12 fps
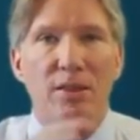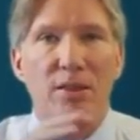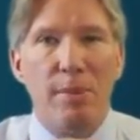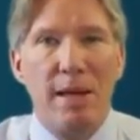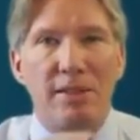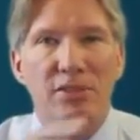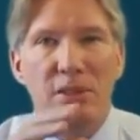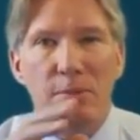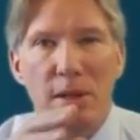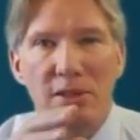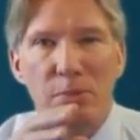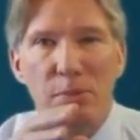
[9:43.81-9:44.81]
the medicine
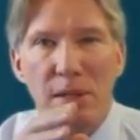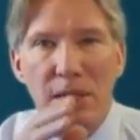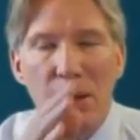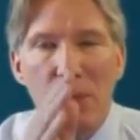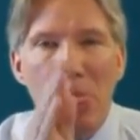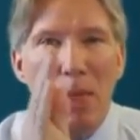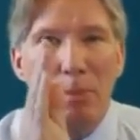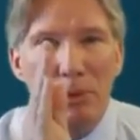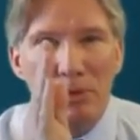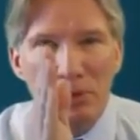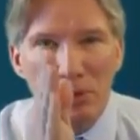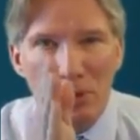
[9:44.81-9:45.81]
must be
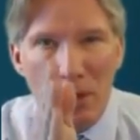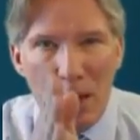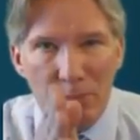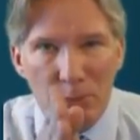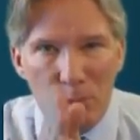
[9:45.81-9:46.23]
prescribed